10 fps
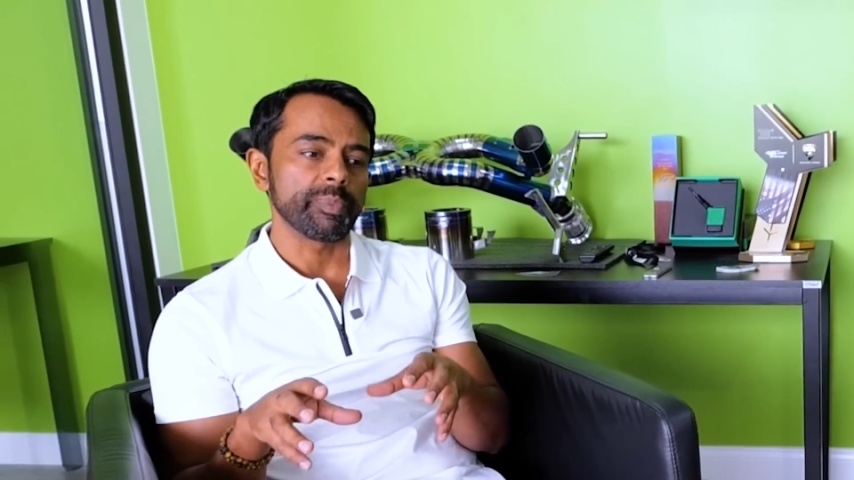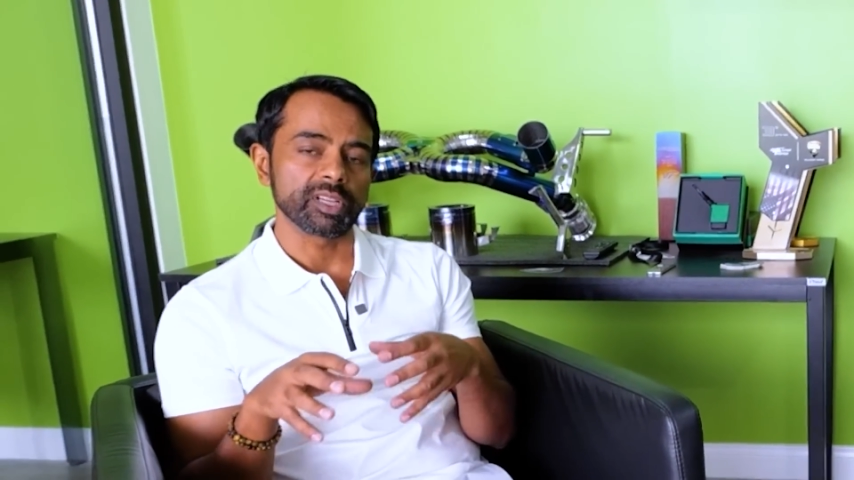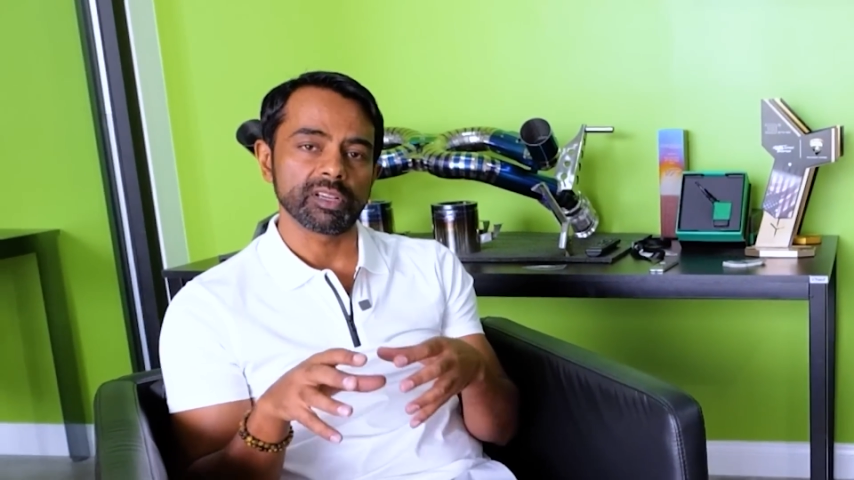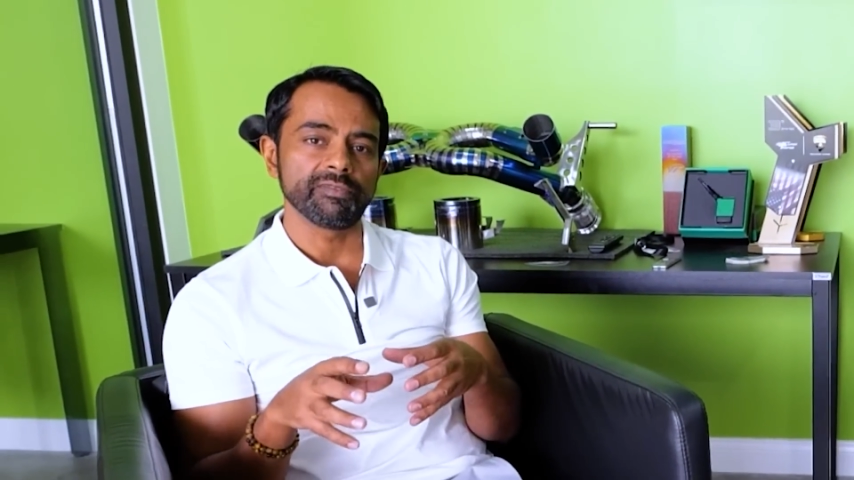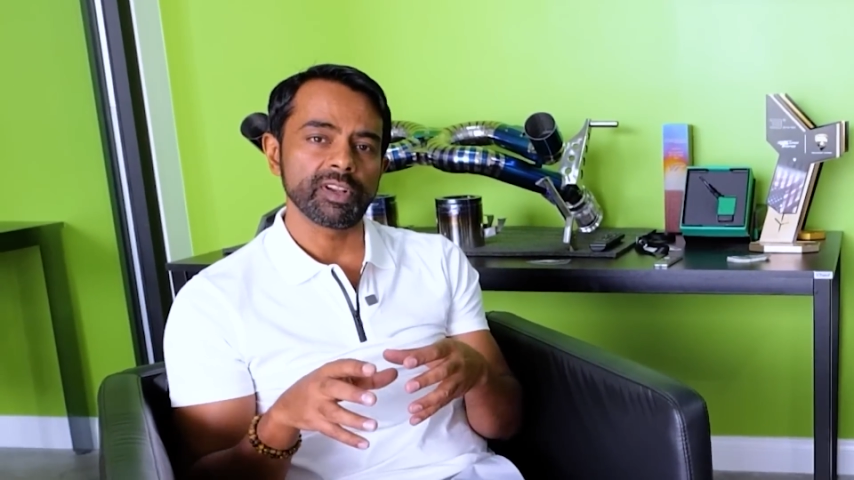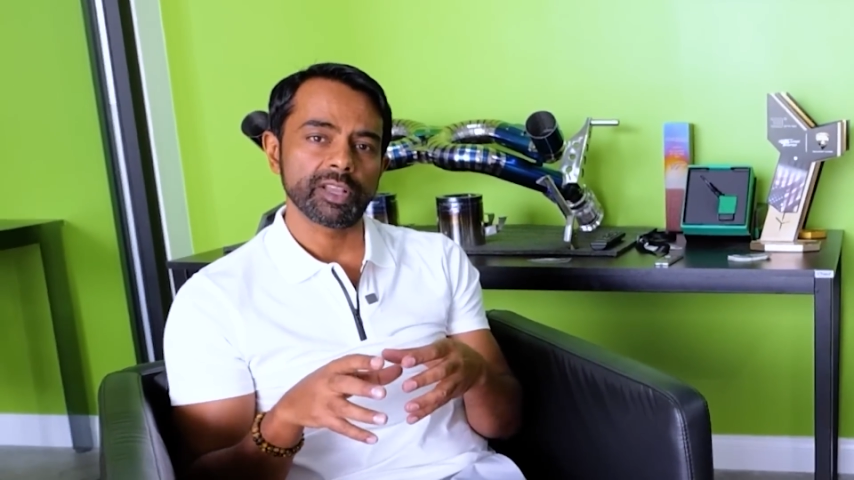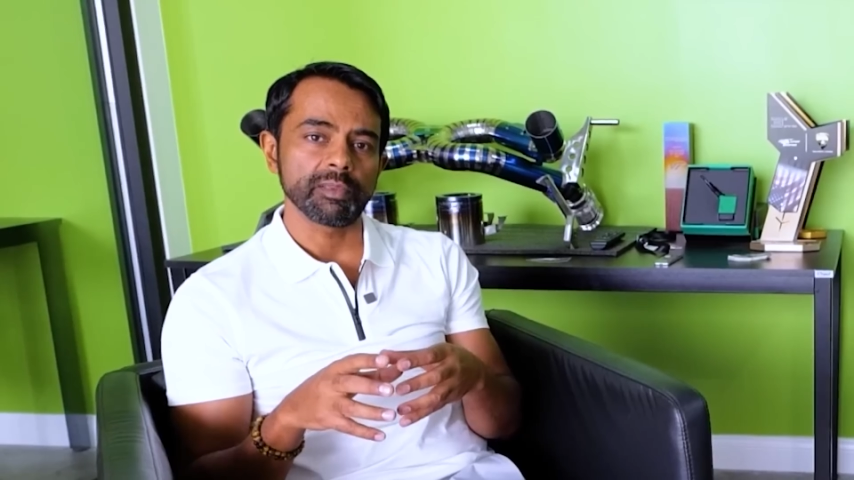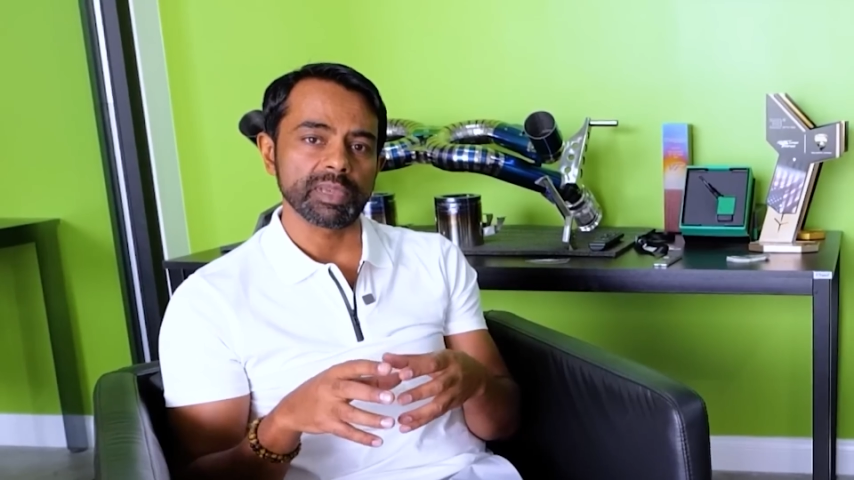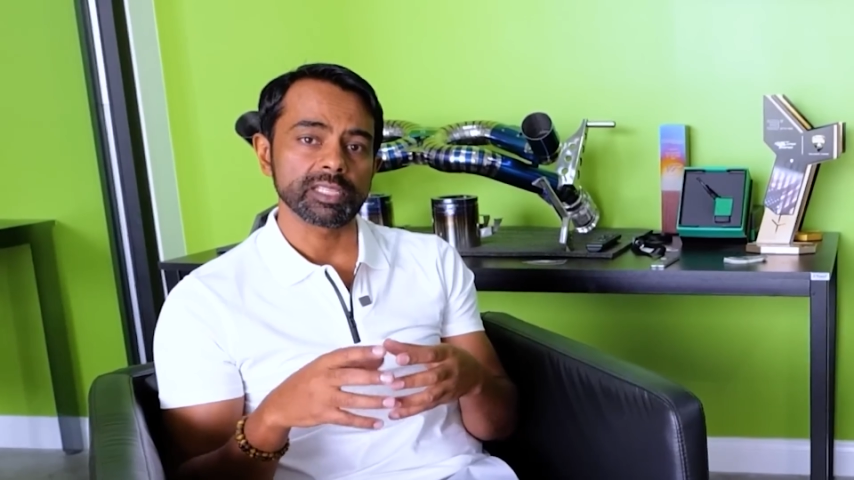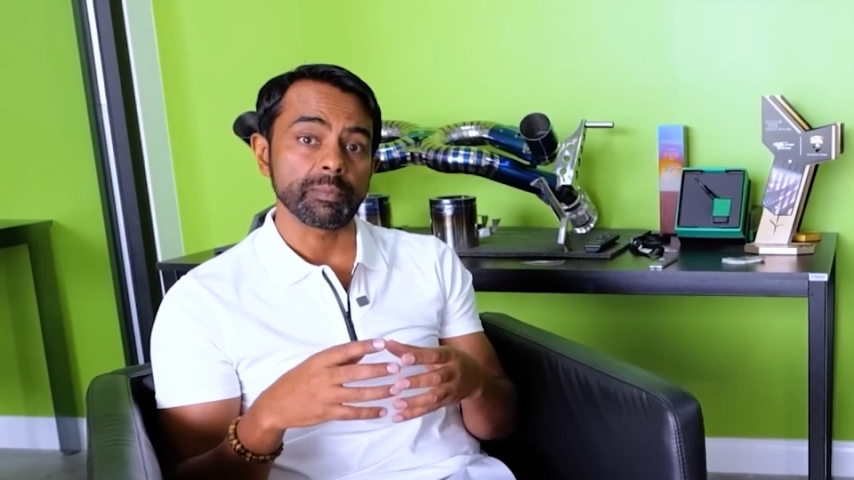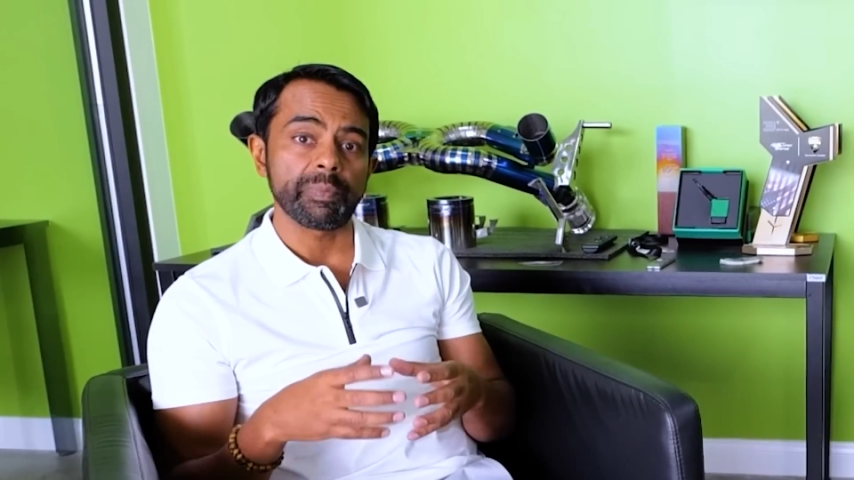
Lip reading: and convert them into